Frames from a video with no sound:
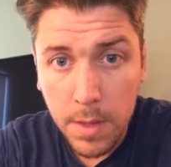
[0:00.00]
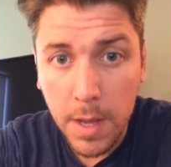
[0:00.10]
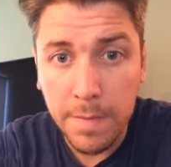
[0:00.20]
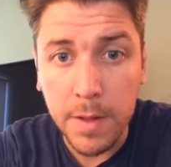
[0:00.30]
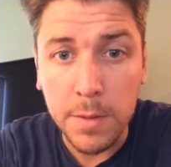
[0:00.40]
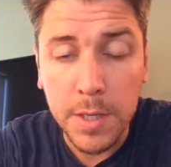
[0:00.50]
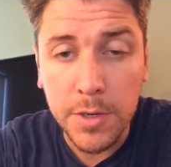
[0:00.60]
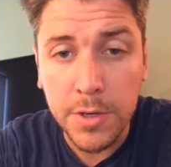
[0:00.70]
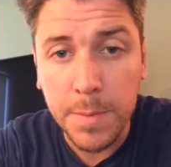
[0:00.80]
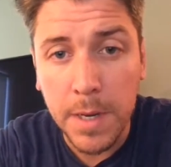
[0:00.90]
Hi, fellow
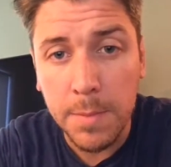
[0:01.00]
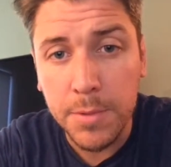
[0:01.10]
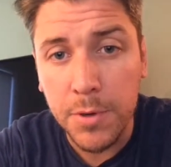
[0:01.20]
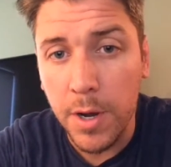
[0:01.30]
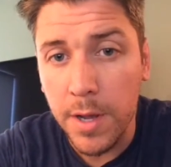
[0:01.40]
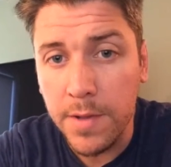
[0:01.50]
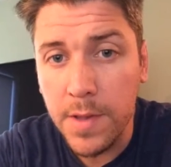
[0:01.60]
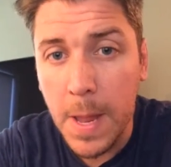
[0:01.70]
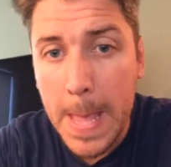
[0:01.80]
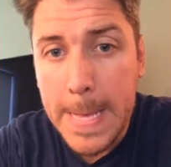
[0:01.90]
teachers. My name's
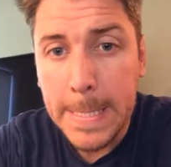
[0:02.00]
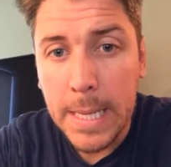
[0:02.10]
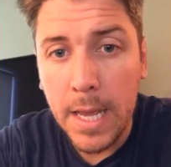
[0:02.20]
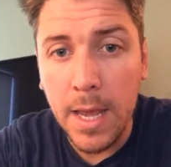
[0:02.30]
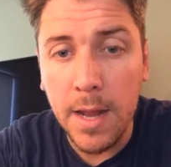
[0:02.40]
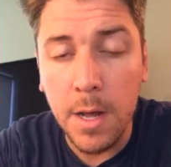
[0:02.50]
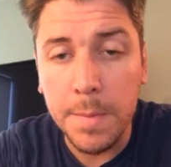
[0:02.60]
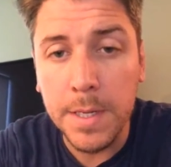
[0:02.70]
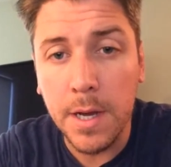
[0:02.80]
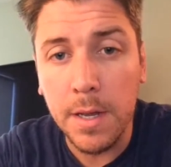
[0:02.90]
Chris, and I'll
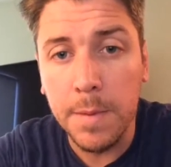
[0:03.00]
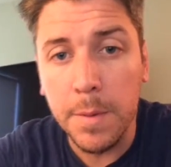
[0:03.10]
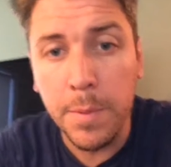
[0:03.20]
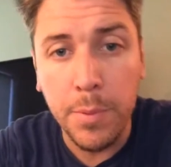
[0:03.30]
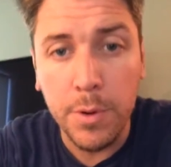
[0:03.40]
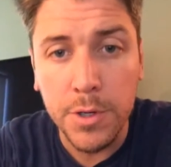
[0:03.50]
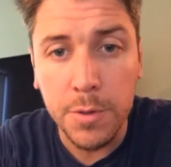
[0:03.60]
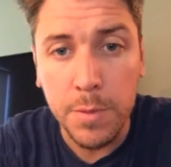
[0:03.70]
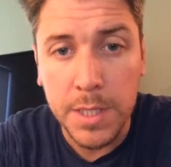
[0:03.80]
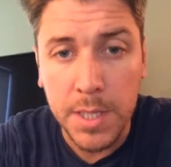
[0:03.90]
be talking about
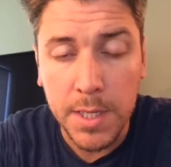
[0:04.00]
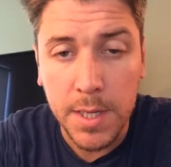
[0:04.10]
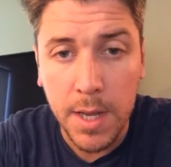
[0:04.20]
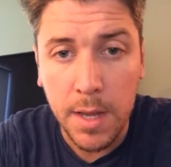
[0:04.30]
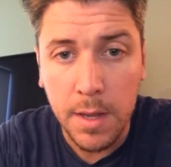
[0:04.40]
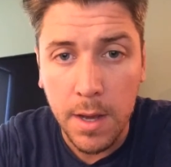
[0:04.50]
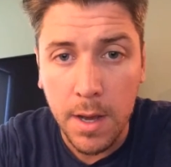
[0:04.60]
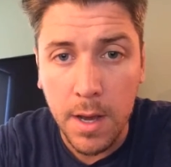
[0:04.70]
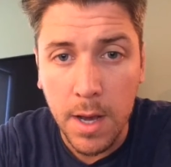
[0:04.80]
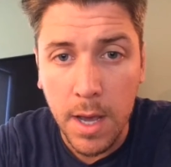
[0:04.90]
proportional reasoning today.
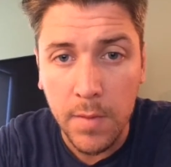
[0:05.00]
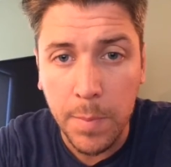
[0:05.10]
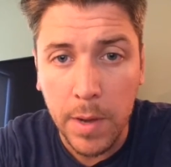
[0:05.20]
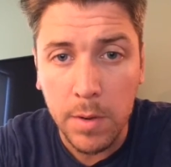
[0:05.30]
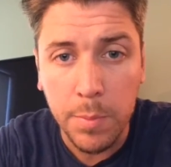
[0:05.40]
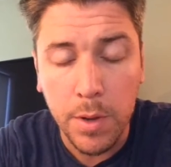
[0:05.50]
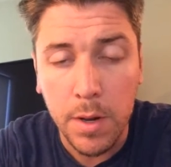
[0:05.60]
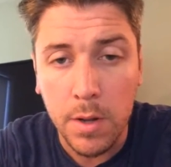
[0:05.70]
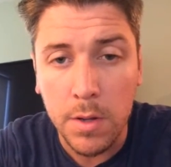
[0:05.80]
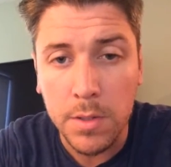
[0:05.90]
I have a
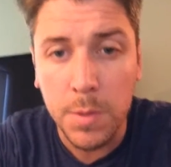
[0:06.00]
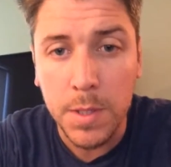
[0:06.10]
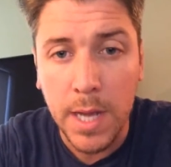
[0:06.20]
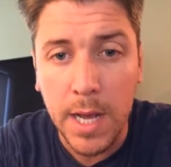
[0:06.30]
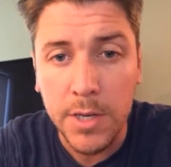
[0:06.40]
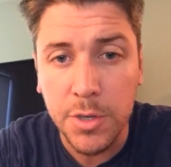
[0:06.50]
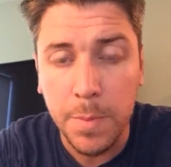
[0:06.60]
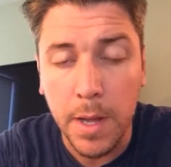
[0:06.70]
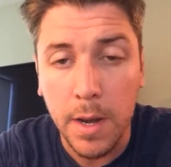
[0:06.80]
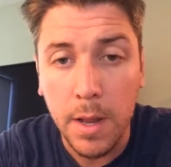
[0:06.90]
PowerPoint also attached,
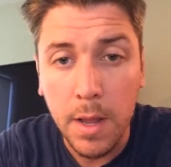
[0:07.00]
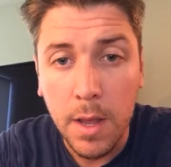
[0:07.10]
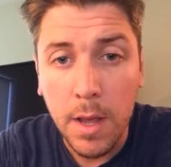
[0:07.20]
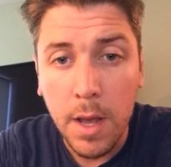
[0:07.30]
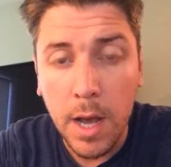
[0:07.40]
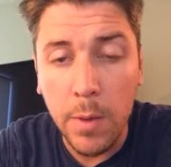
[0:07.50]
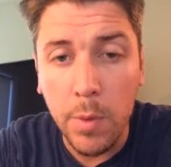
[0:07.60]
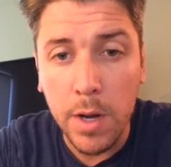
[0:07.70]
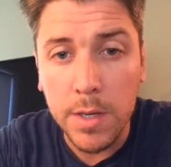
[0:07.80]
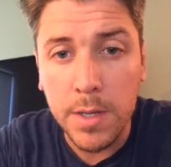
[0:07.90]
but I
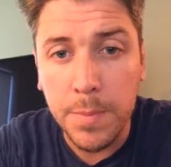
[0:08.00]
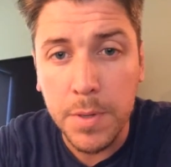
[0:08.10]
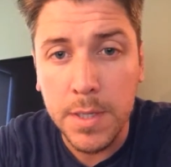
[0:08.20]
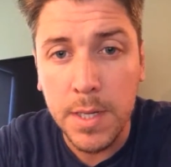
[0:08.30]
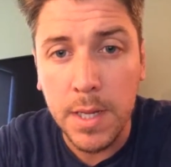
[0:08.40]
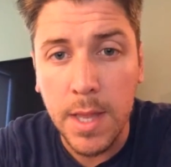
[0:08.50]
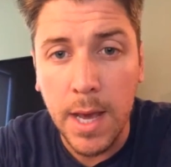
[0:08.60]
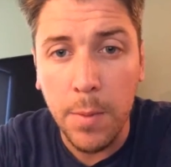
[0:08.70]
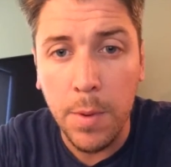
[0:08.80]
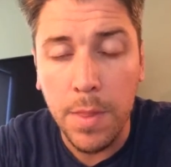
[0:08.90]
wanted to precede
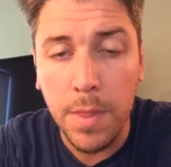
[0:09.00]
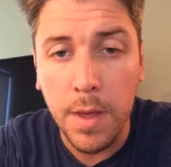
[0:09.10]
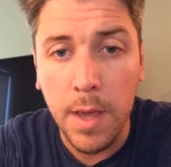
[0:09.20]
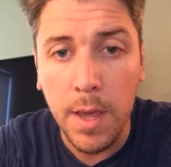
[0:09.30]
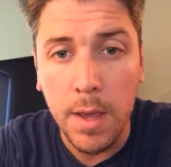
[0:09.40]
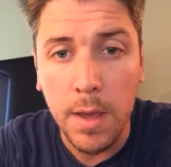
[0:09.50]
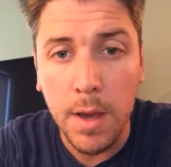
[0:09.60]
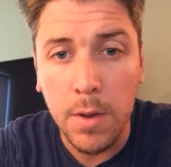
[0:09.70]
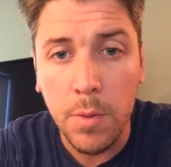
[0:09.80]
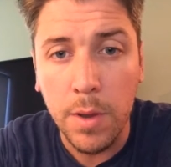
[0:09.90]
that with a
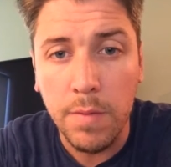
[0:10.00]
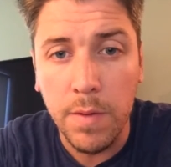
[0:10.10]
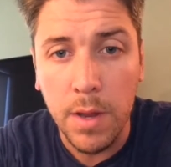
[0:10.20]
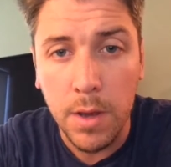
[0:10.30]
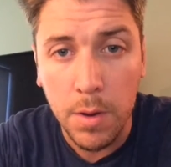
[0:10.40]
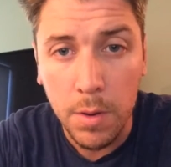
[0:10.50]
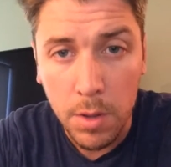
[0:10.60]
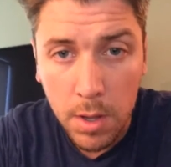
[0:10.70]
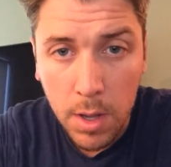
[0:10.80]
quick video